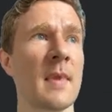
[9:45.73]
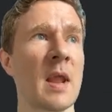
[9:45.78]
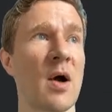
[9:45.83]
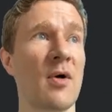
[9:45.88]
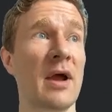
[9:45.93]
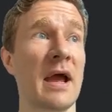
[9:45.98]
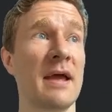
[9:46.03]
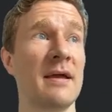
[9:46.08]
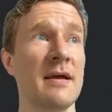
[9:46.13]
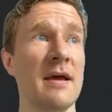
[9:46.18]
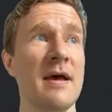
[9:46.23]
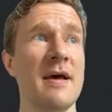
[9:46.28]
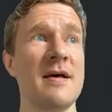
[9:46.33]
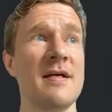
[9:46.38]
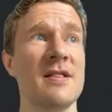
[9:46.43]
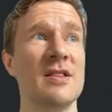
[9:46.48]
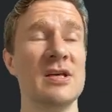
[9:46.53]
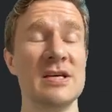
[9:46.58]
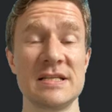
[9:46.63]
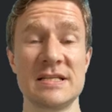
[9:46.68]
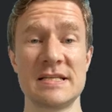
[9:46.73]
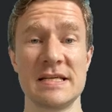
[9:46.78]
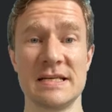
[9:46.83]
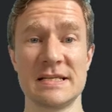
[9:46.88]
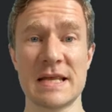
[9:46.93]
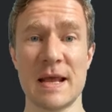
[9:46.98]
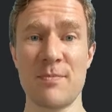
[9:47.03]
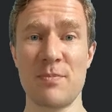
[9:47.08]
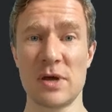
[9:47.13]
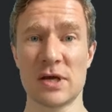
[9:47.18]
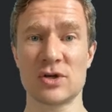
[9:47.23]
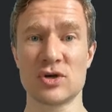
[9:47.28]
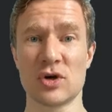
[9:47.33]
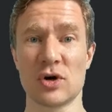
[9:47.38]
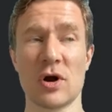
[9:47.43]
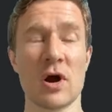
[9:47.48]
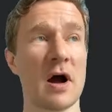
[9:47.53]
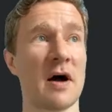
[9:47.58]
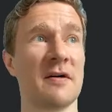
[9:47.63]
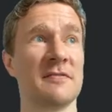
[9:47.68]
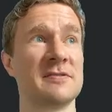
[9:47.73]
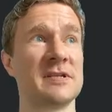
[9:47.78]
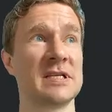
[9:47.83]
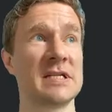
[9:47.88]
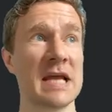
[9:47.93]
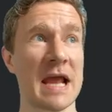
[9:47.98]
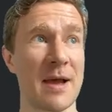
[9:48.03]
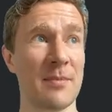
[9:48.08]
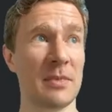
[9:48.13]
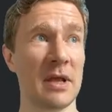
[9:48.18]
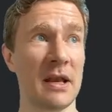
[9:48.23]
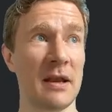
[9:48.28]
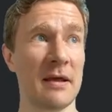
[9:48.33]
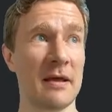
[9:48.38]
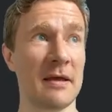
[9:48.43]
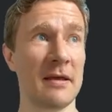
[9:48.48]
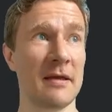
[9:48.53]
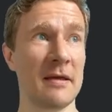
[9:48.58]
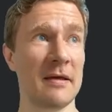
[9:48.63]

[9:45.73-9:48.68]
Okay, this is a picture of salmon,